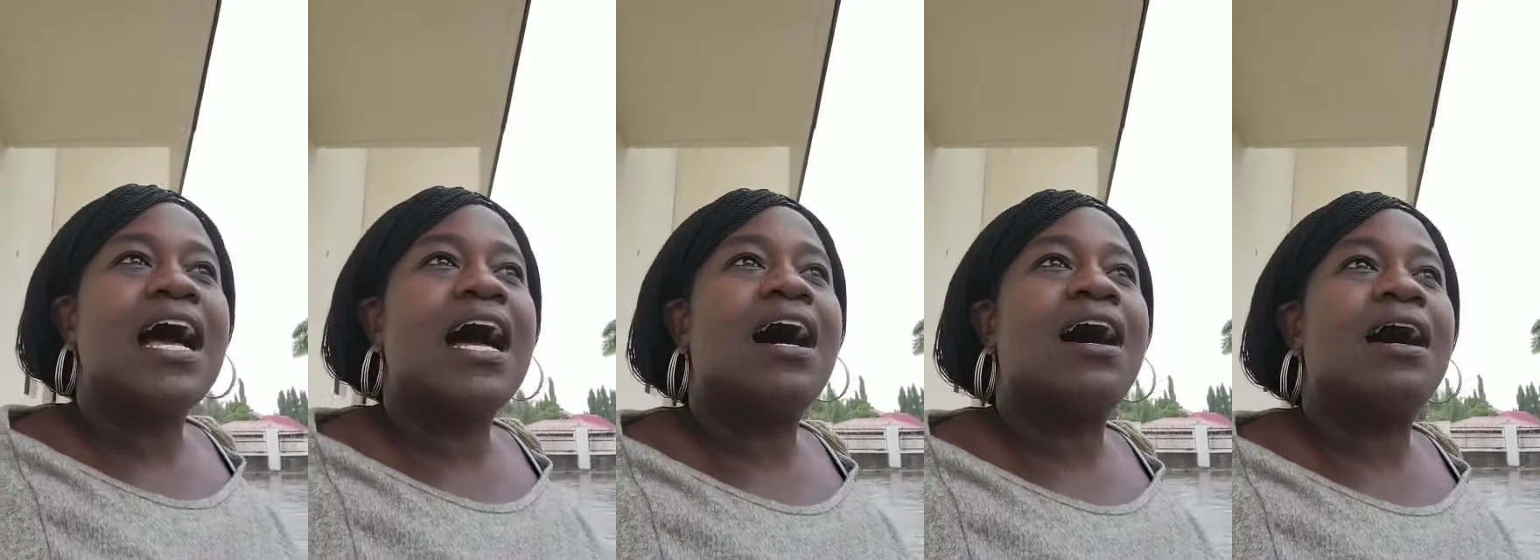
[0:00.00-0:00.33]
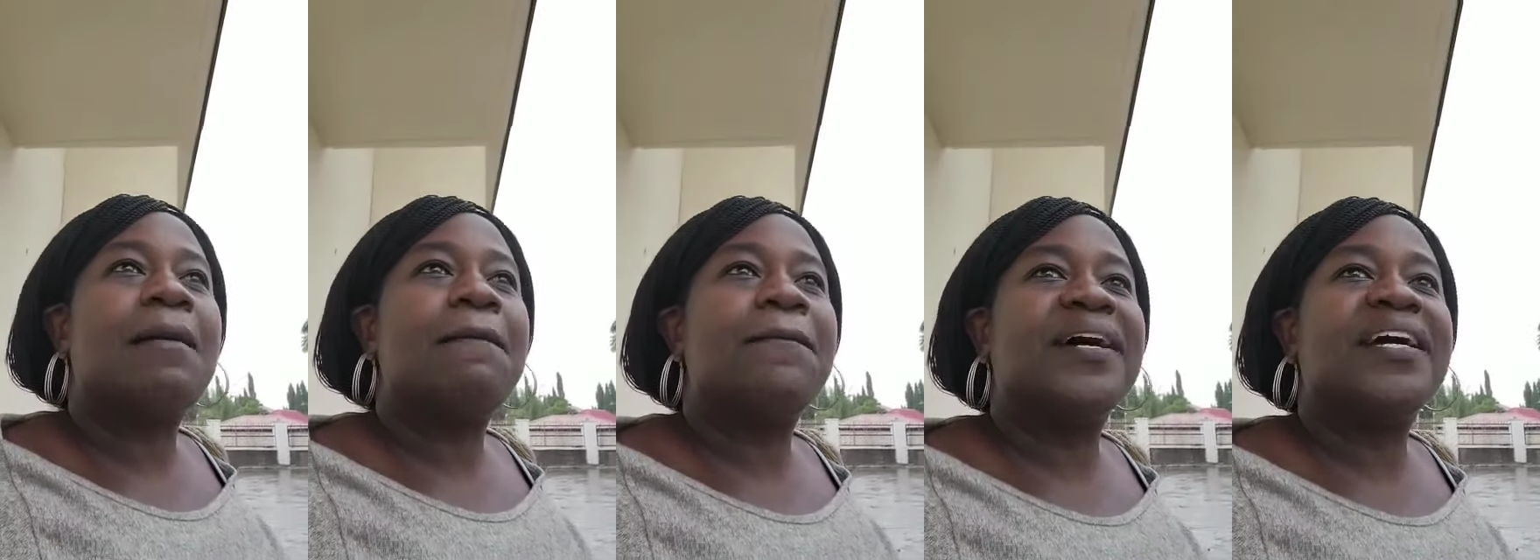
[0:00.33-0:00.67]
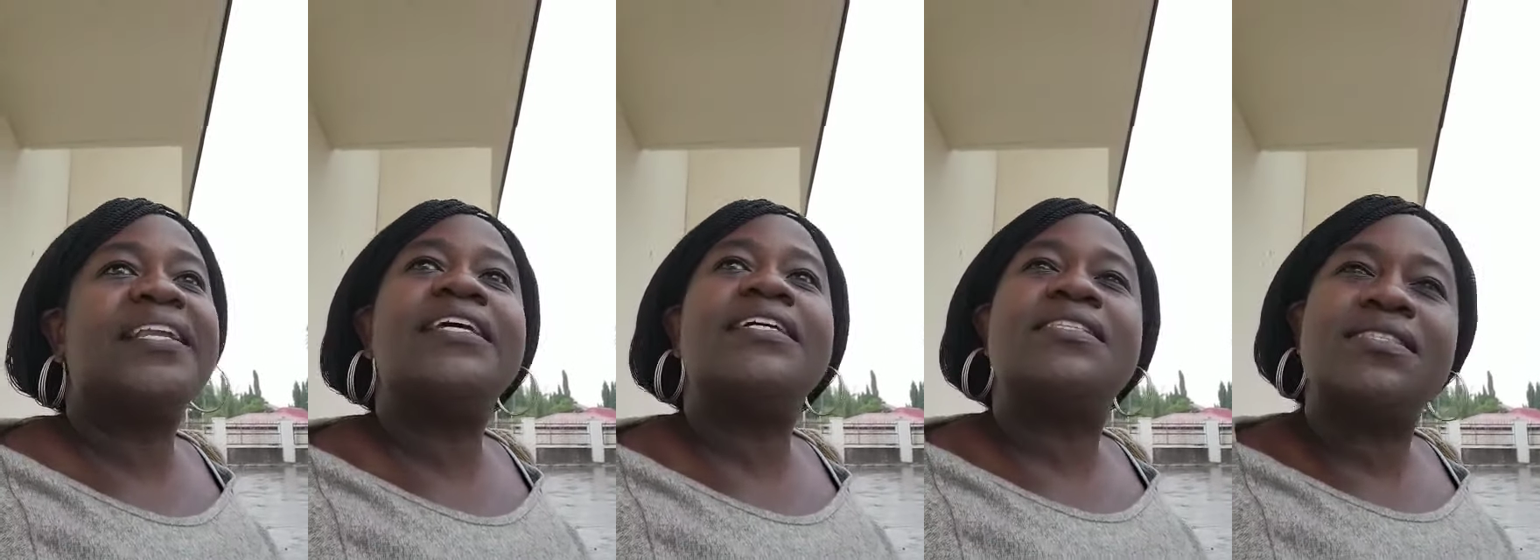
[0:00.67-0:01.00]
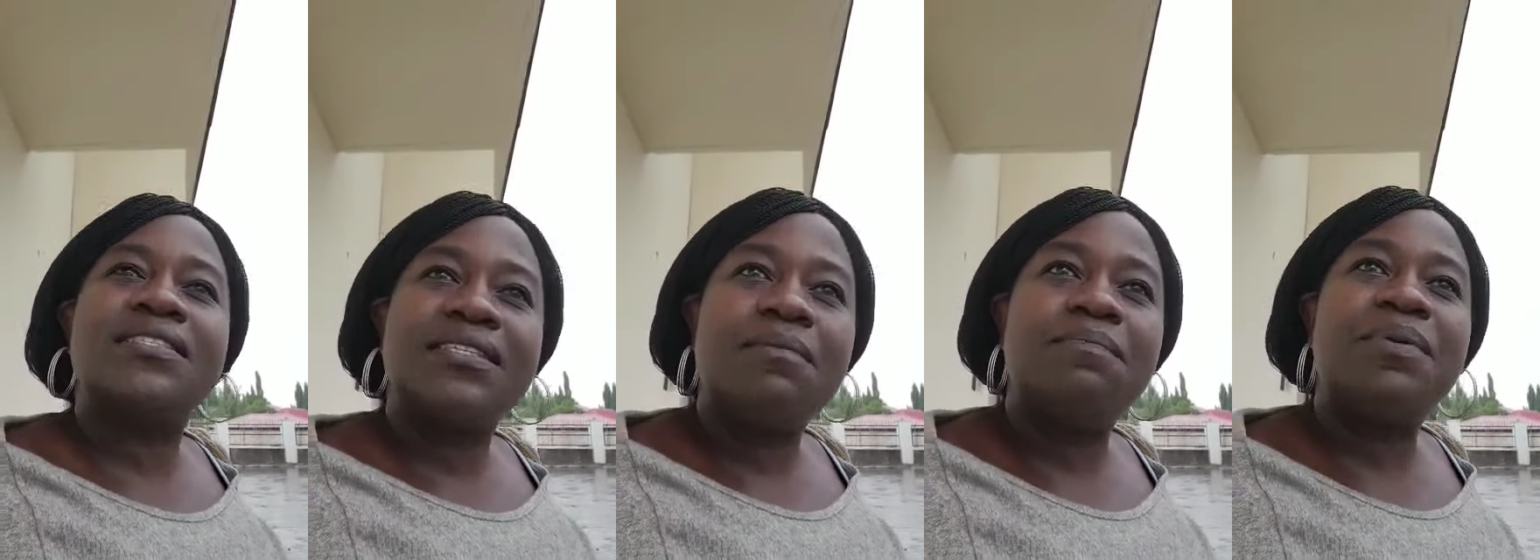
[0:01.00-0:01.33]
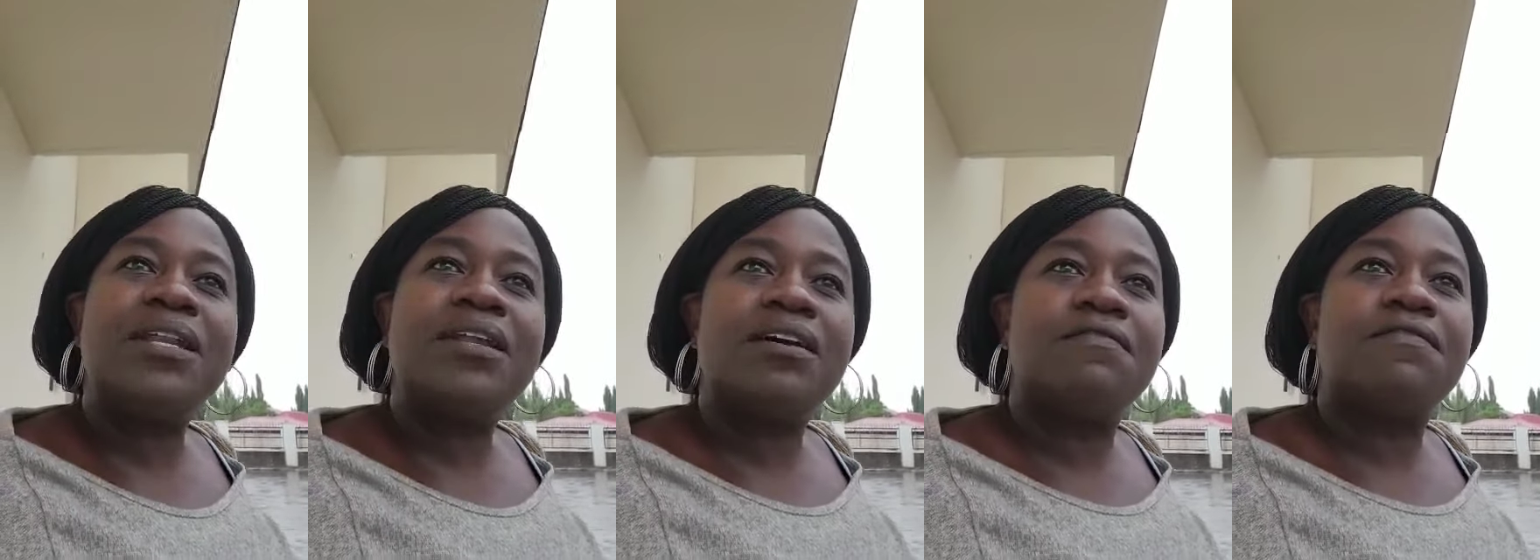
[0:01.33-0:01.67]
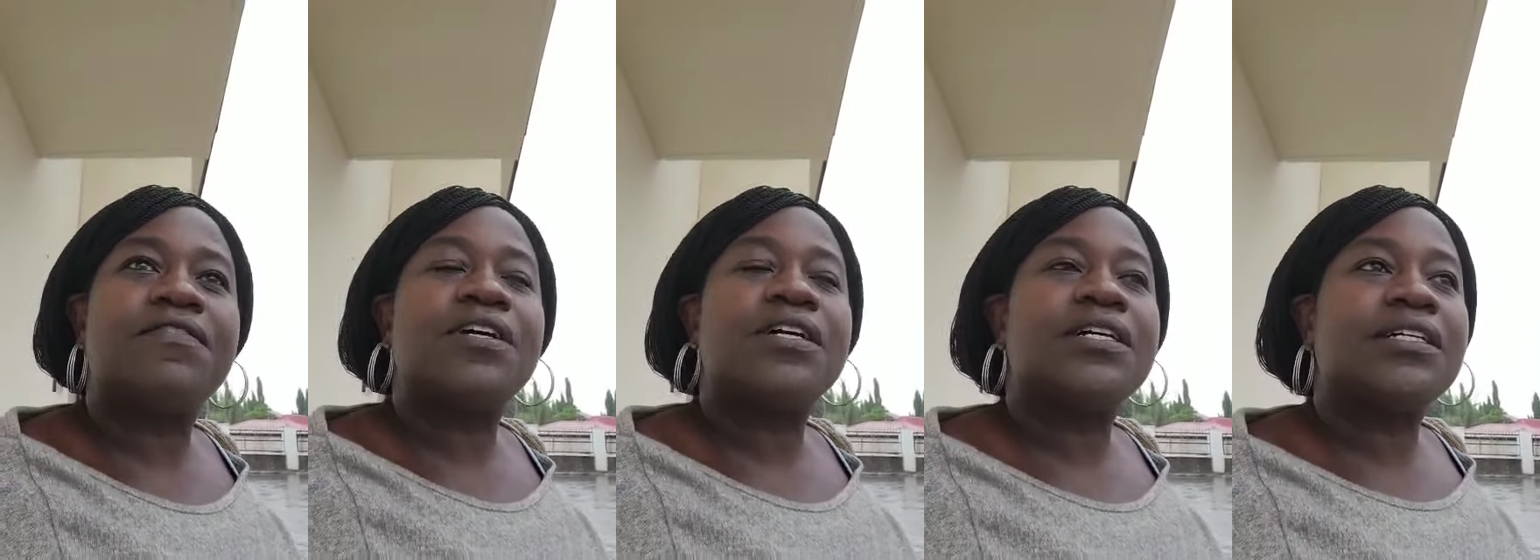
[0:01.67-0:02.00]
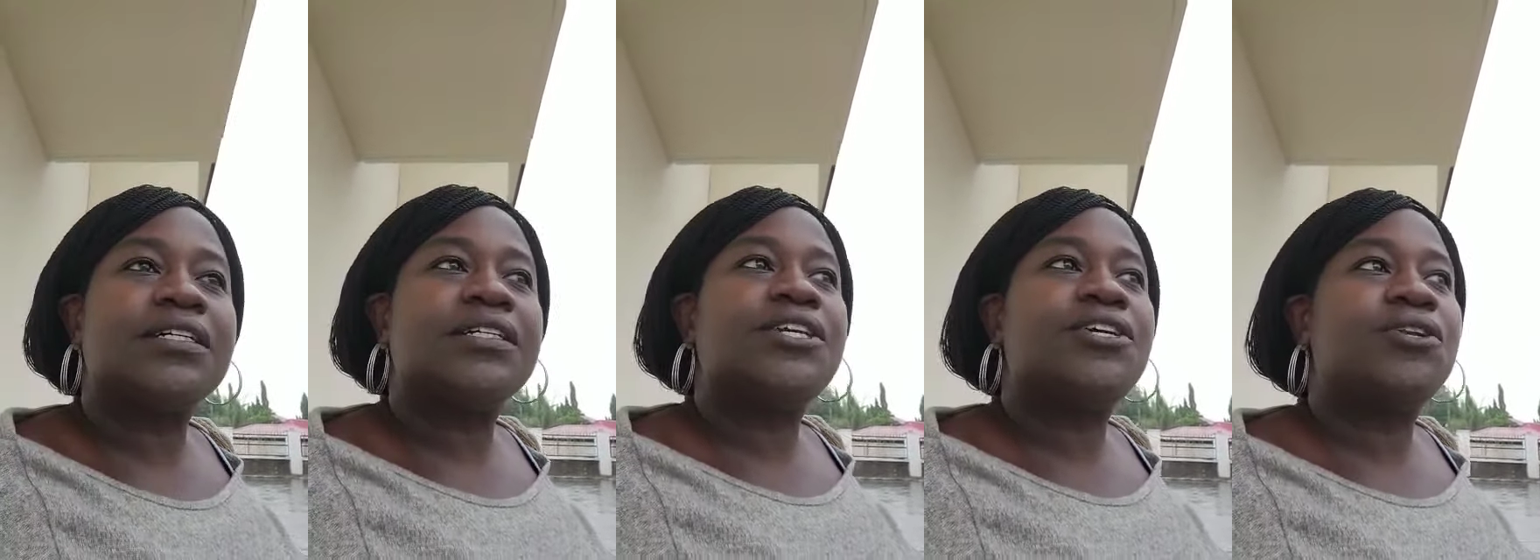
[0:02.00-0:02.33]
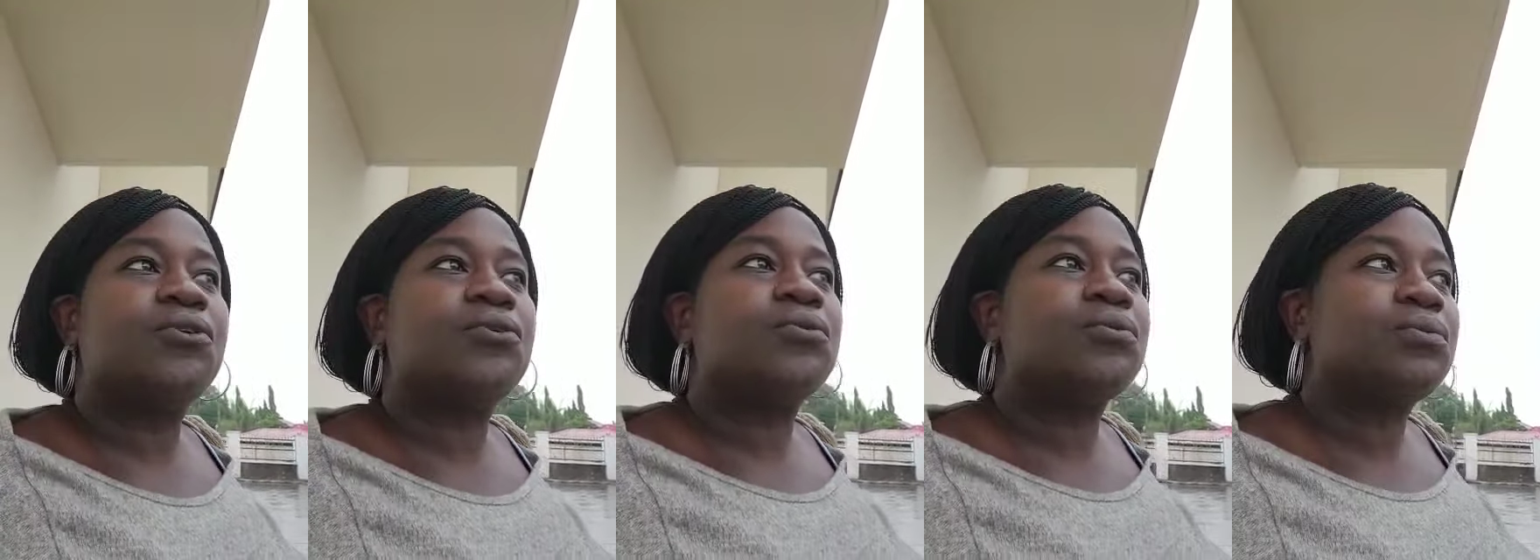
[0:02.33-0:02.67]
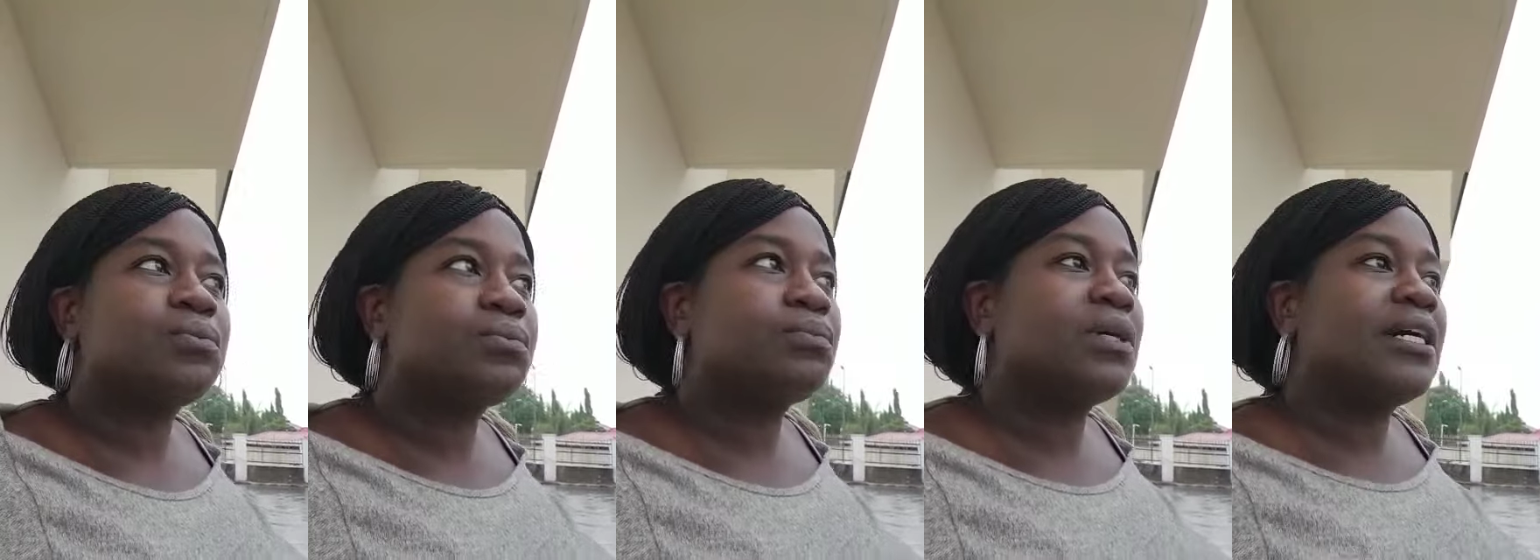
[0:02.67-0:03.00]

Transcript: but it's a bit of a, you know,